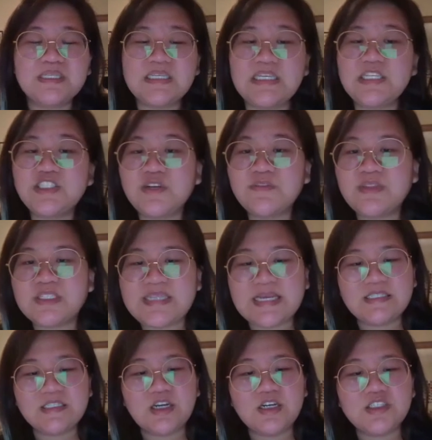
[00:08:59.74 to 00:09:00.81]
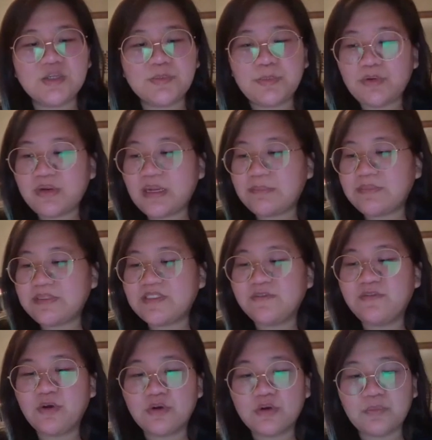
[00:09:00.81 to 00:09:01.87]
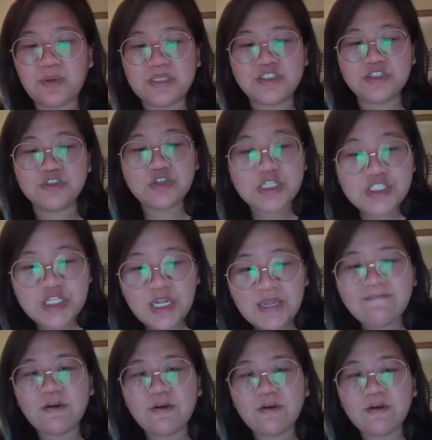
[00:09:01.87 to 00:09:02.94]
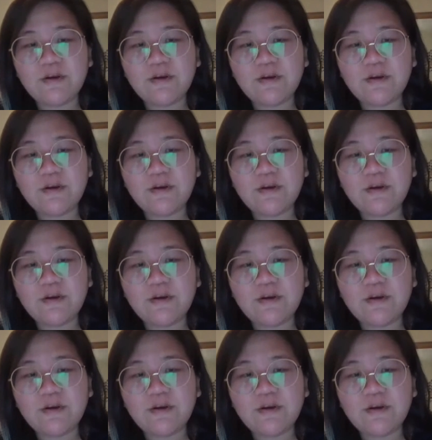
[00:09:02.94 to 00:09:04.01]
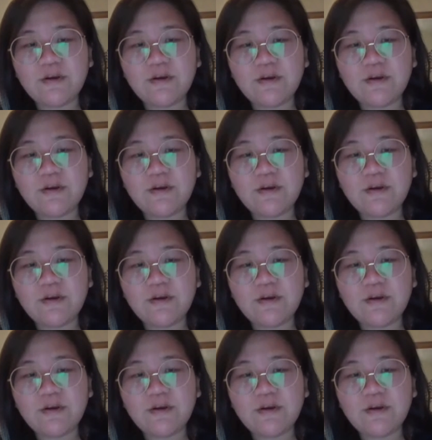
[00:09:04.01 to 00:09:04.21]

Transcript: Each of the tactic cards are broken up into voter registration, voter education, turnout, and